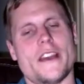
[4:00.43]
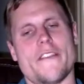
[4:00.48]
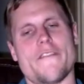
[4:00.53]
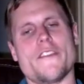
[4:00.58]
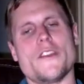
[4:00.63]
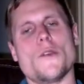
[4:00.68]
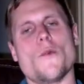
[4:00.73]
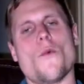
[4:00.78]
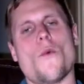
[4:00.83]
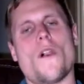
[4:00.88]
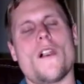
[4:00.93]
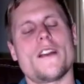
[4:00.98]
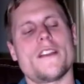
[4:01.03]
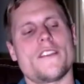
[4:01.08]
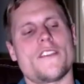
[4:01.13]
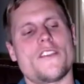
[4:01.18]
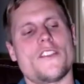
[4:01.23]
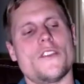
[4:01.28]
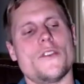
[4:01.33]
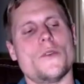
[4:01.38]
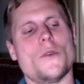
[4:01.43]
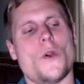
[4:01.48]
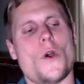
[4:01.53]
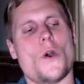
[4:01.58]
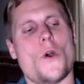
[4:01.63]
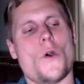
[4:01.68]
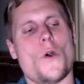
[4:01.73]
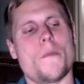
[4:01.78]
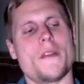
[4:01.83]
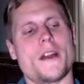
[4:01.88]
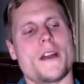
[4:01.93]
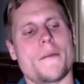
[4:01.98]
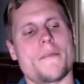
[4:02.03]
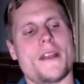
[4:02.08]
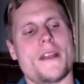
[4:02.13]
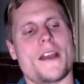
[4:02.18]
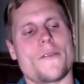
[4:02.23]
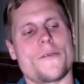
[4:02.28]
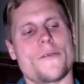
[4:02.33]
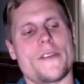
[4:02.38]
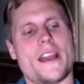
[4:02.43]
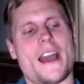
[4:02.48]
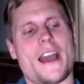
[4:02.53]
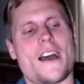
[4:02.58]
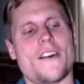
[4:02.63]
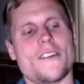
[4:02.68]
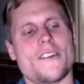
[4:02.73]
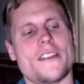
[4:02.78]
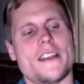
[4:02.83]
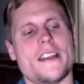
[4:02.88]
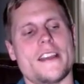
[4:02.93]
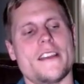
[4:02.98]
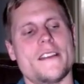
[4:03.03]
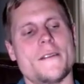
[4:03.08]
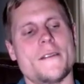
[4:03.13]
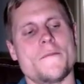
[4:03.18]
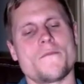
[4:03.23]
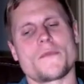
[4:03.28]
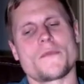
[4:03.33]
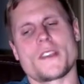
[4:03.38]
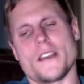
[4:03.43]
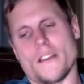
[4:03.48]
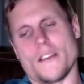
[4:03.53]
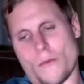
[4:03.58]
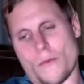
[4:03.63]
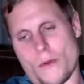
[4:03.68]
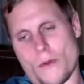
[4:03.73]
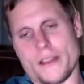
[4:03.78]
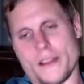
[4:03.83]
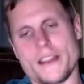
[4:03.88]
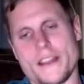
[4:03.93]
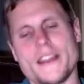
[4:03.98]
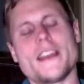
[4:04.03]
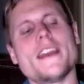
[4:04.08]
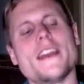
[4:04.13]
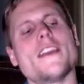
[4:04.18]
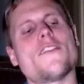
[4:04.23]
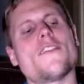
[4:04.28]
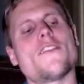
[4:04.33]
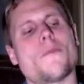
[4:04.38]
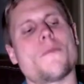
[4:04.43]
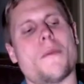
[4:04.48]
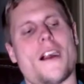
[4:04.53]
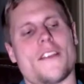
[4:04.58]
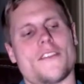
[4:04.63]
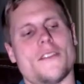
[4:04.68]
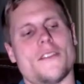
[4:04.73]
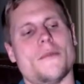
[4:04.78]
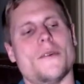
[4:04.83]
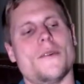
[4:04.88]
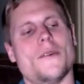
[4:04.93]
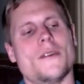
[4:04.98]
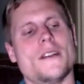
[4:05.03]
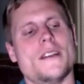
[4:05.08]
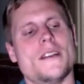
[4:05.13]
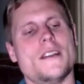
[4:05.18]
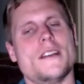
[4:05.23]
if you want to open up that reality of what is possible.